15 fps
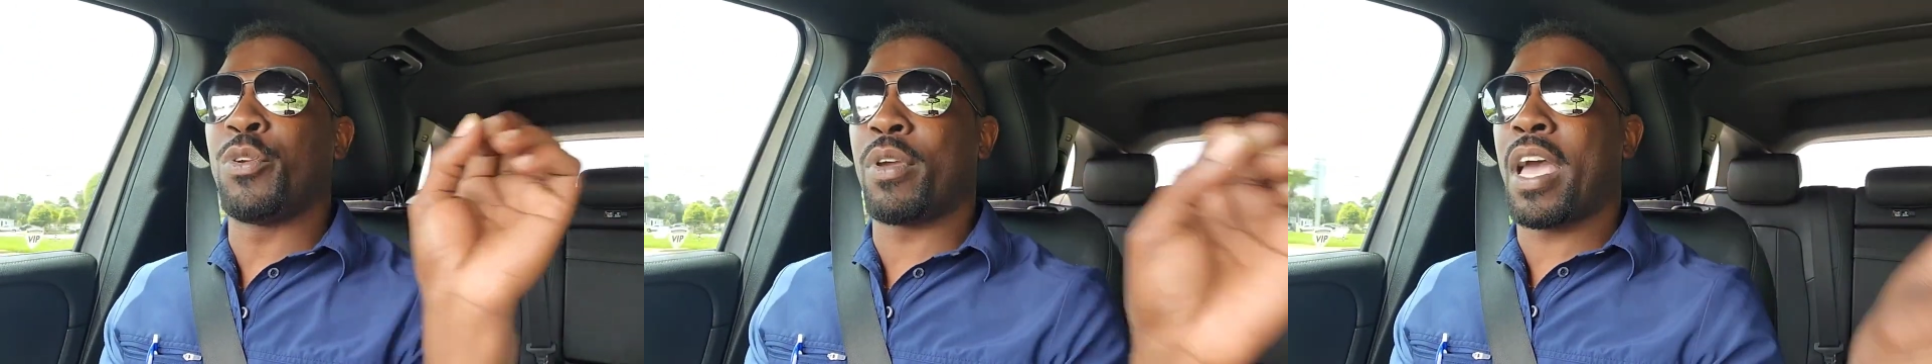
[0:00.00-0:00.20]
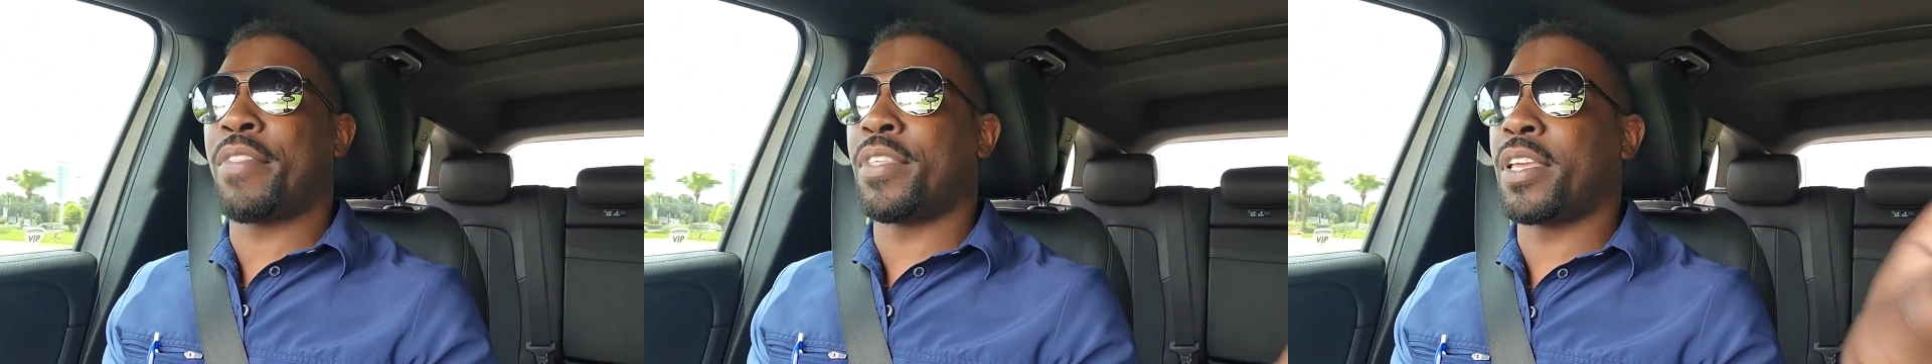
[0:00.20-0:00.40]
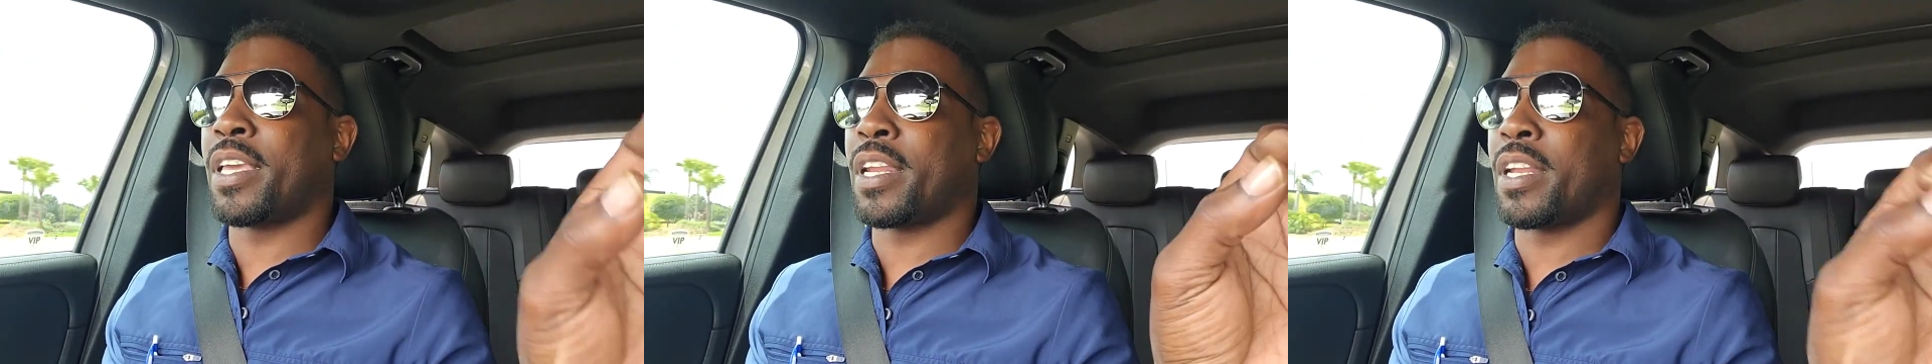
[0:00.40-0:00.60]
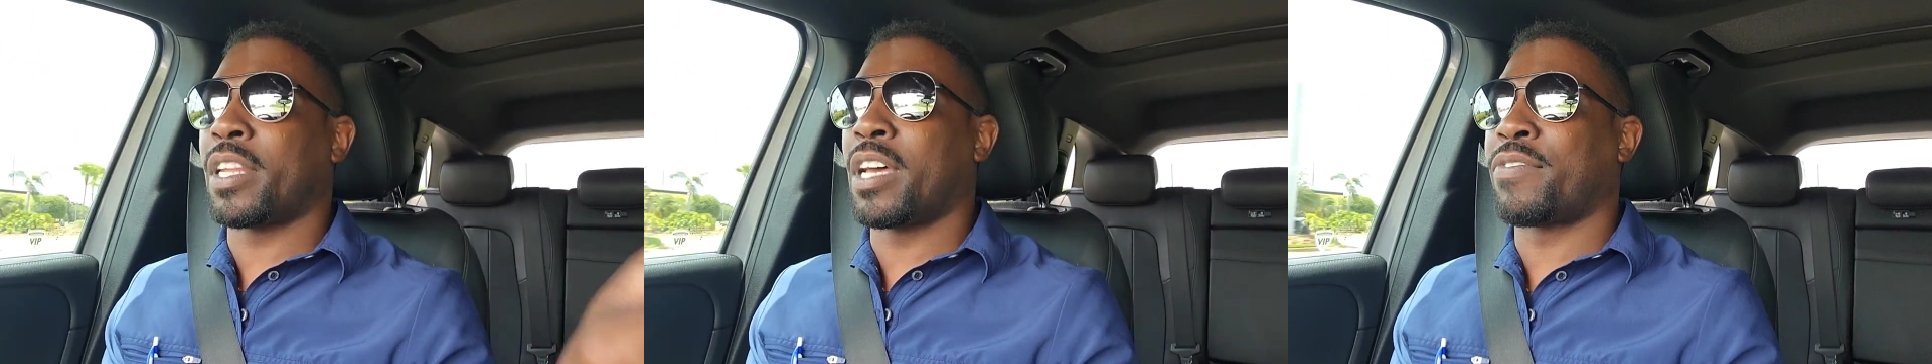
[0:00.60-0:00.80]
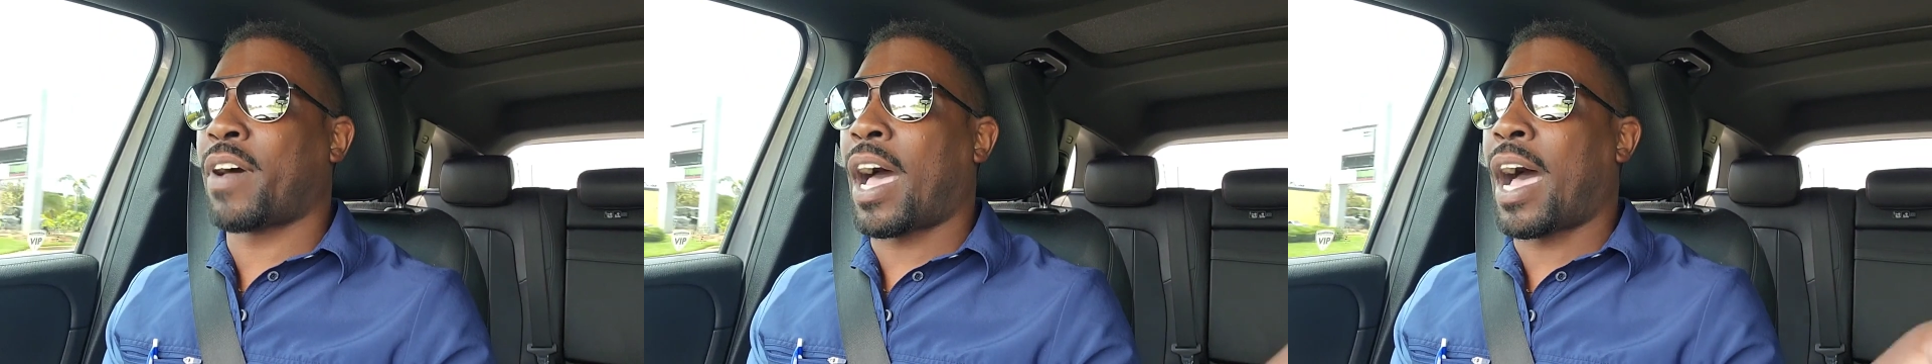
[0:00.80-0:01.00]
You have to get
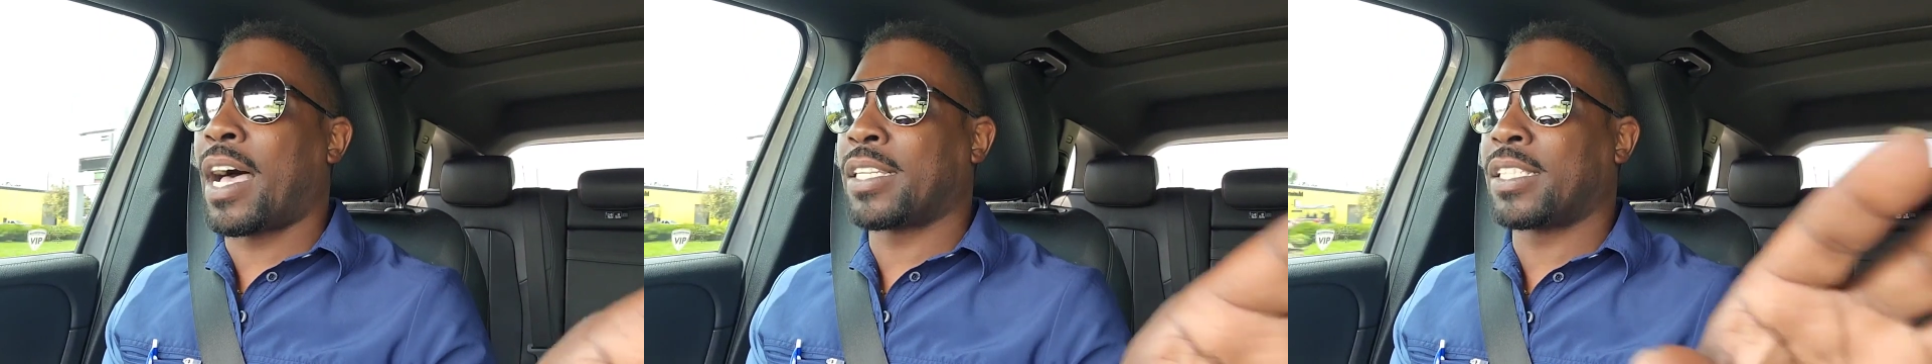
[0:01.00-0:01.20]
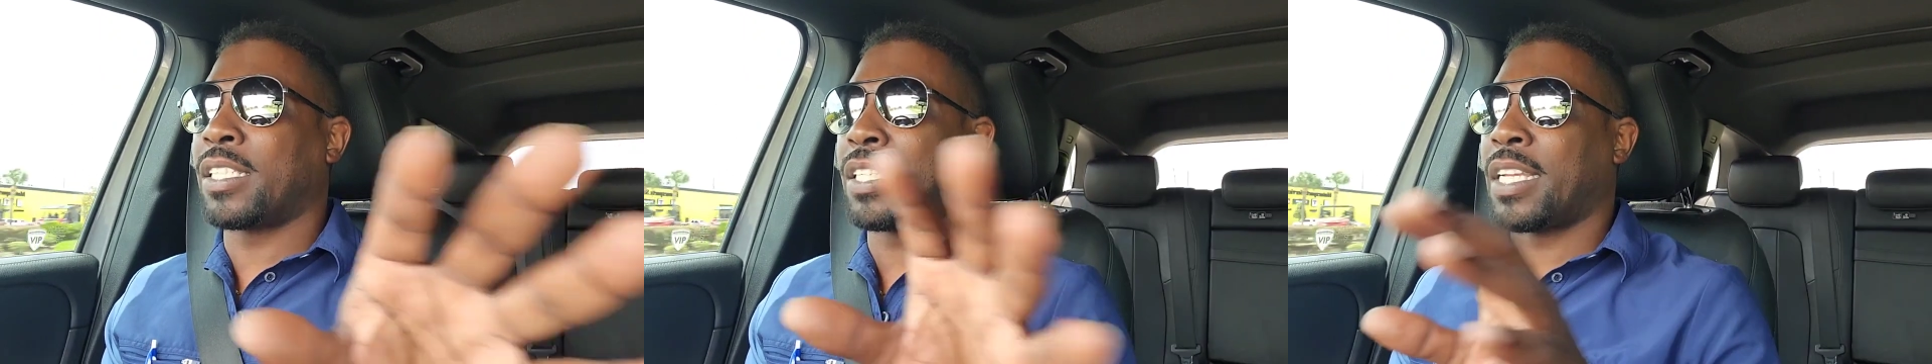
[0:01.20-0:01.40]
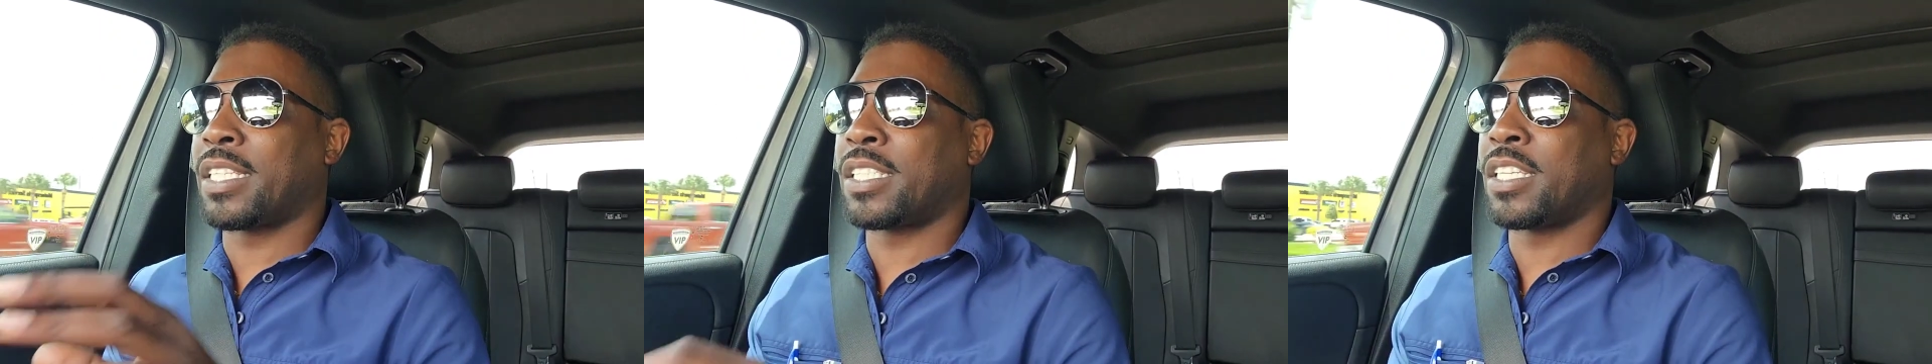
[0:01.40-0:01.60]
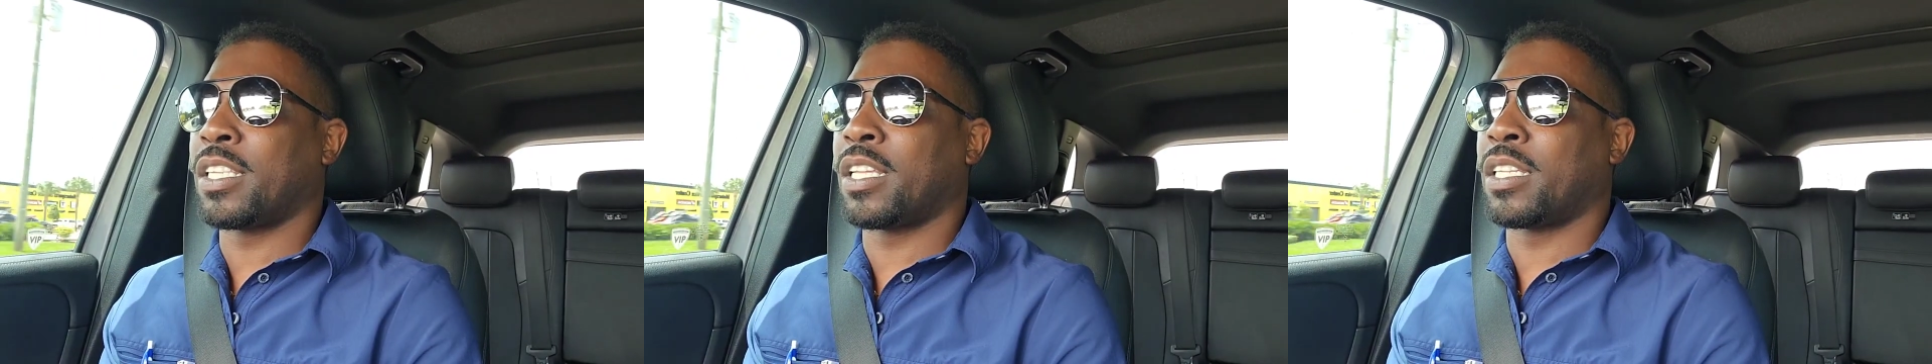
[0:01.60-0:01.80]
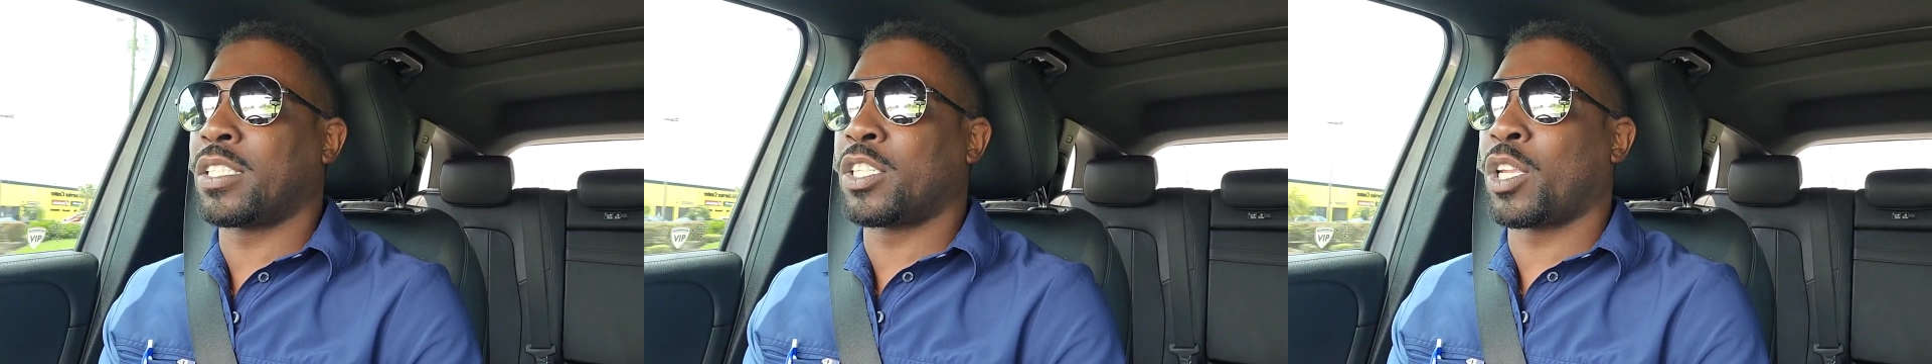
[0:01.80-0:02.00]
enough oxygen to
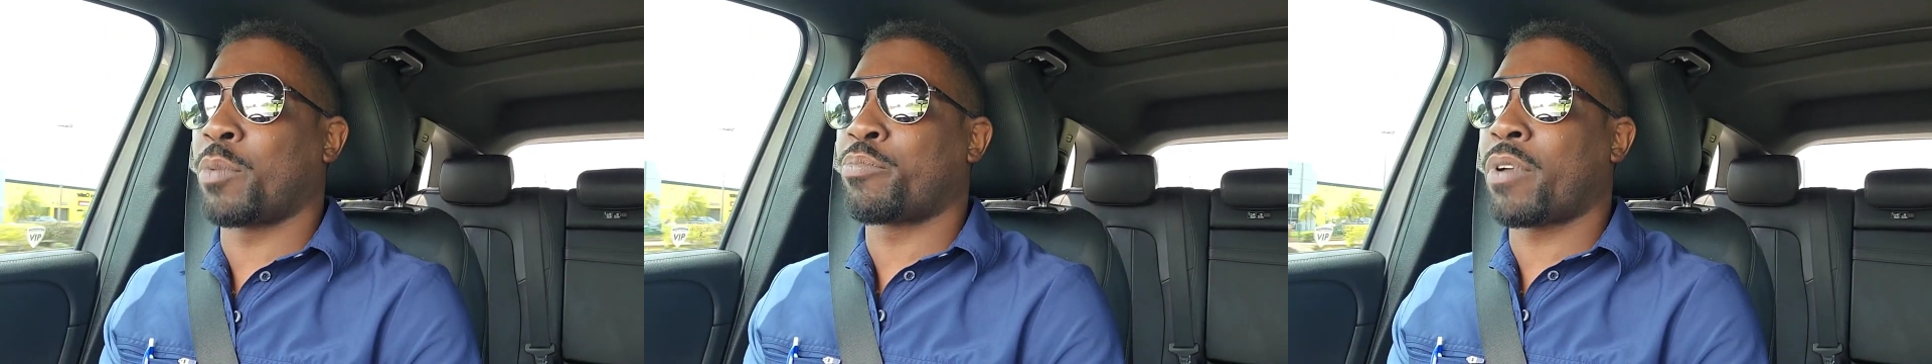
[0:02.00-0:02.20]
the